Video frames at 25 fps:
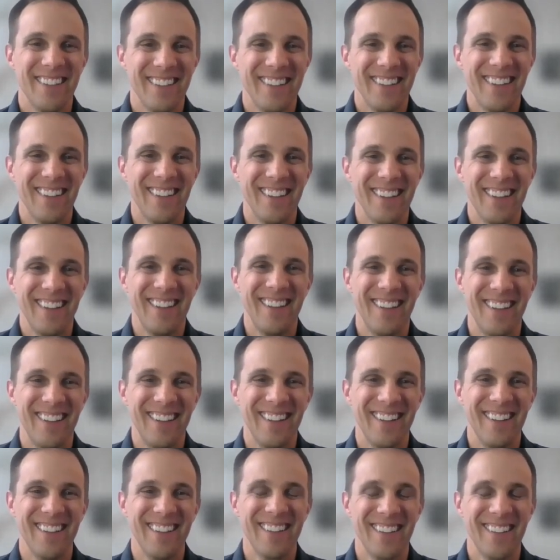
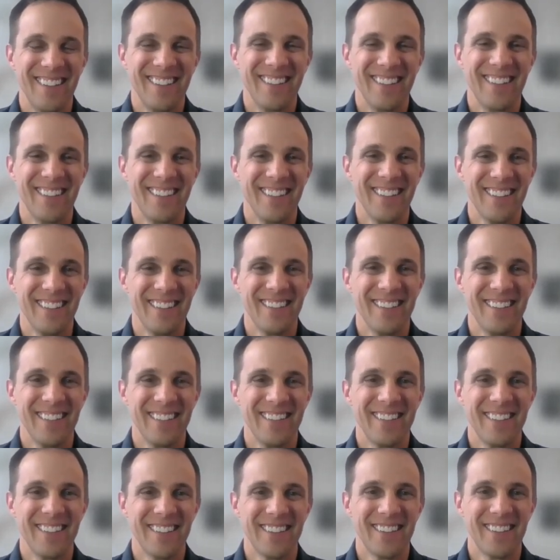
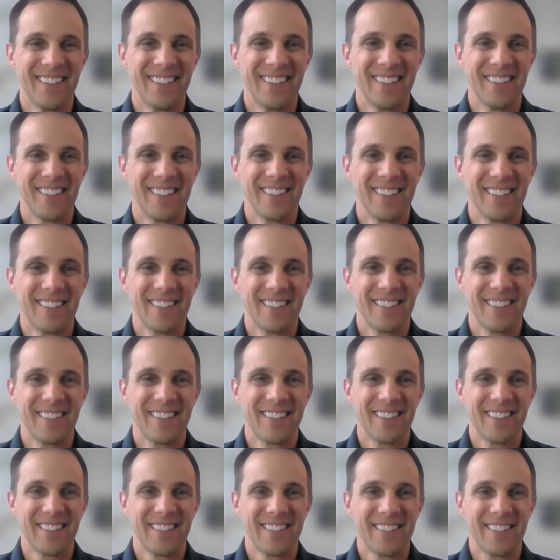
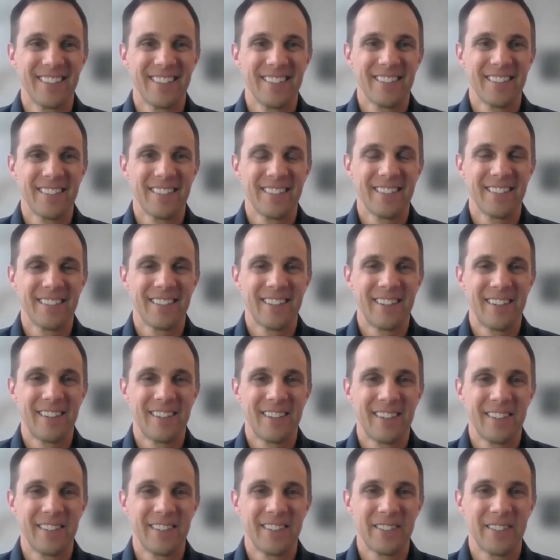
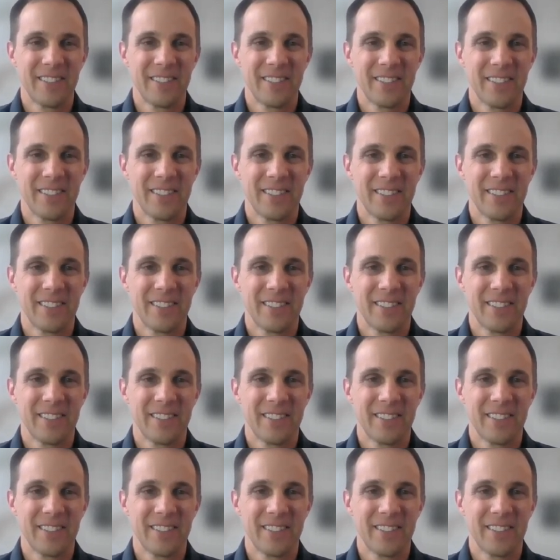This person isn't speaking.